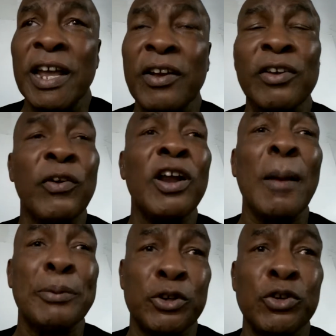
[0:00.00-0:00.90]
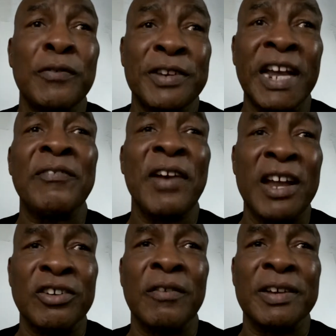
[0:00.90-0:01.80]
They got a great opportunity to take
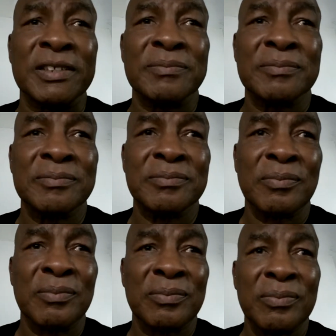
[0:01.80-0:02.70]
advantage of it.